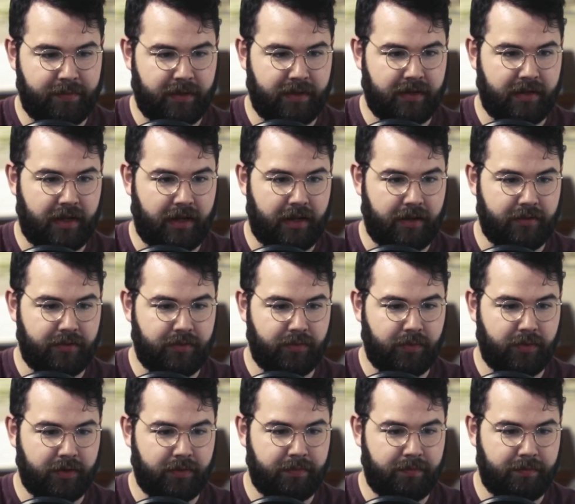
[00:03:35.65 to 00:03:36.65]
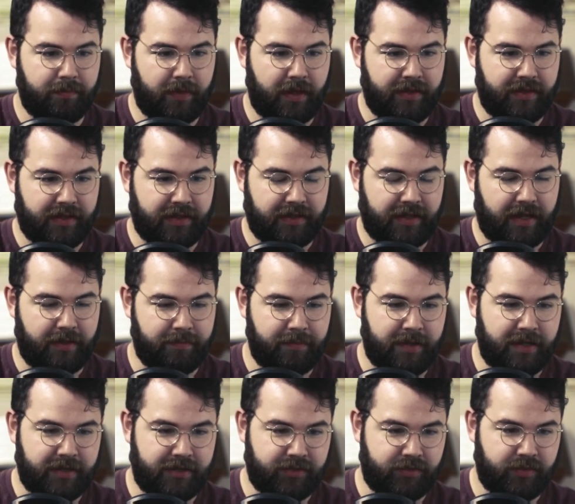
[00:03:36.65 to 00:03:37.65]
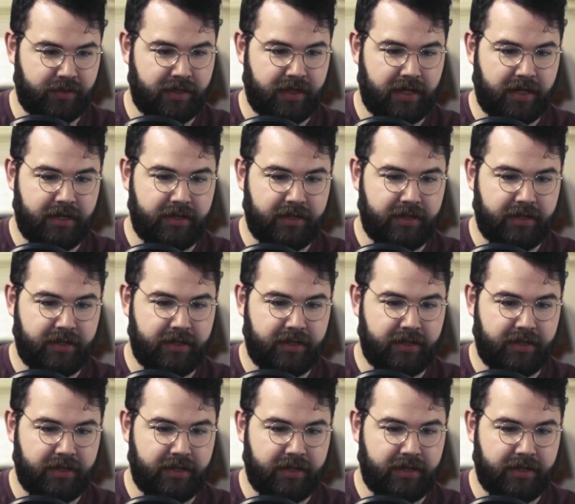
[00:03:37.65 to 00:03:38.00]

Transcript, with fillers: but uh, the word, I think, yeah, ministry.